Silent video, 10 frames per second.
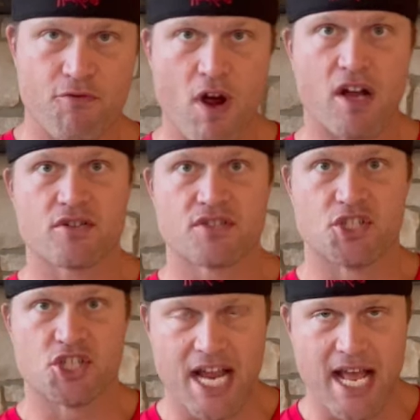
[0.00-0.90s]
Rutgers a
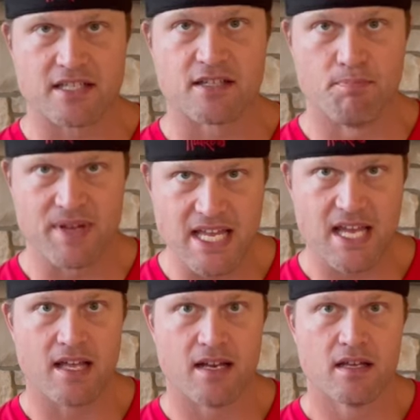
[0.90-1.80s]
chance to
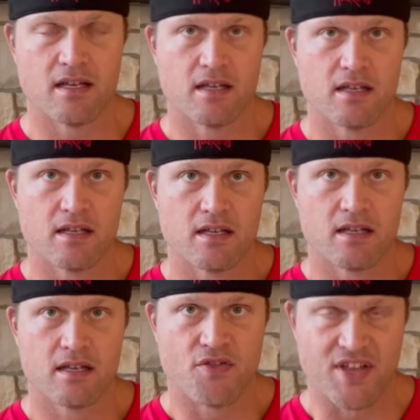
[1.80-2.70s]
be in
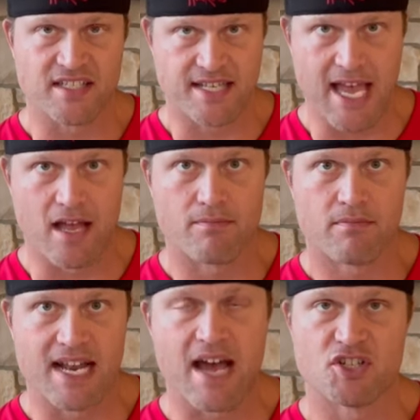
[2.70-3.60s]
this game
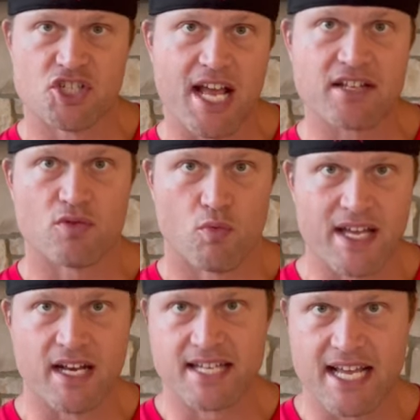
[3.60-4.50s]
and have a chance to
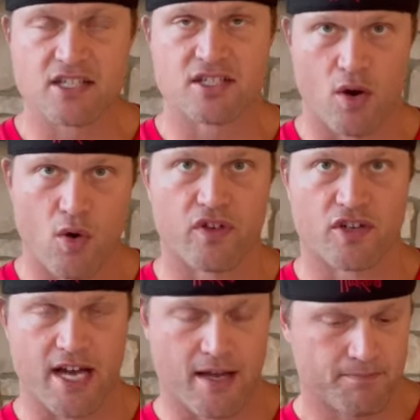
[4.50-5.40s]
win and take us to
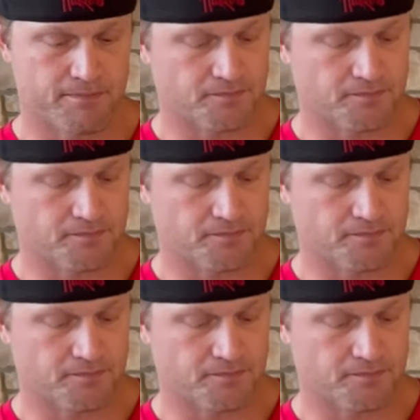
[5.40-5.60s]
overtime.